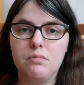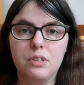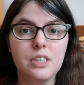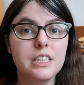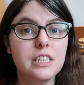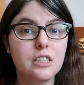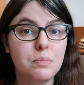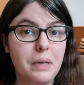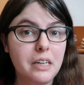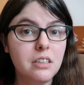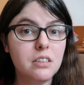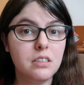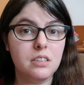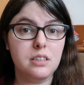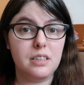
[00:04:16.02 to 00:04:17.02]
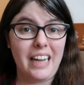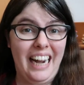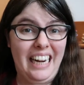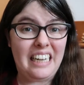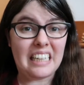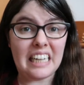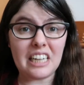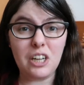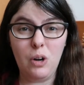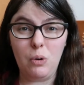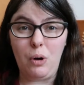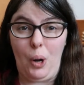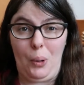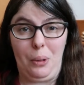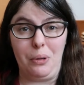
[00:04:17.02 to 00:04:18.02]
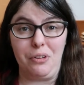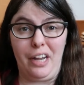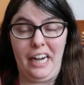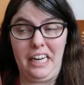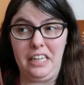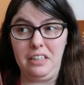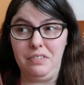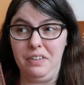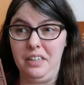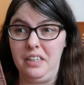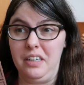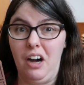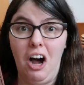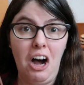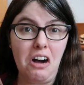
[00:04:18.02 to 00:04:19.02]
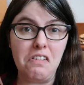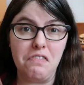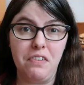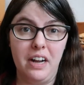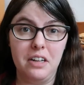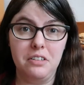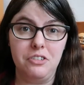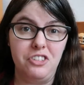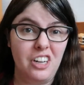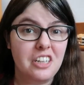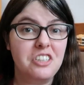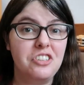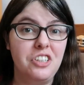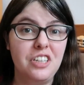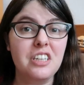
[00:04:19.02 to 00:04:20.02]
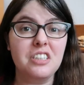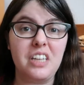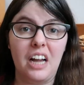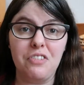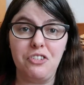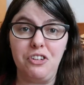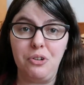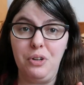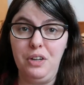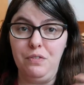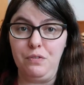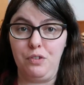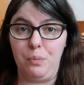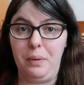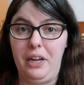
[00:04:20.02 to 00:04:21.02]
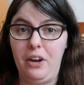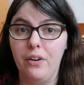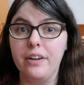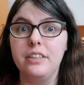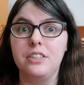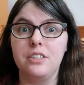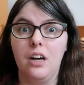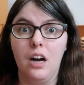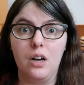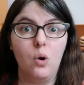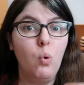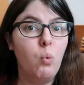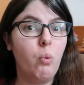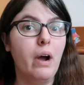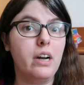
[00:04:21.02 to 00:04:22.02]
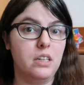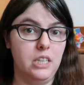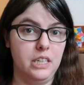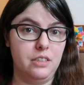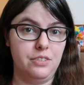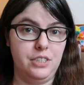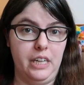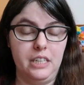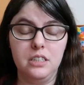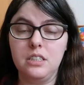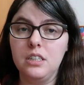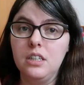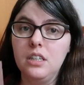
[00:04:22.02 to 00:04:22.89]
Well, it smells kind of like cocoa. There's kind of a off dustiness after it even from here and it's got quite a lot of scent.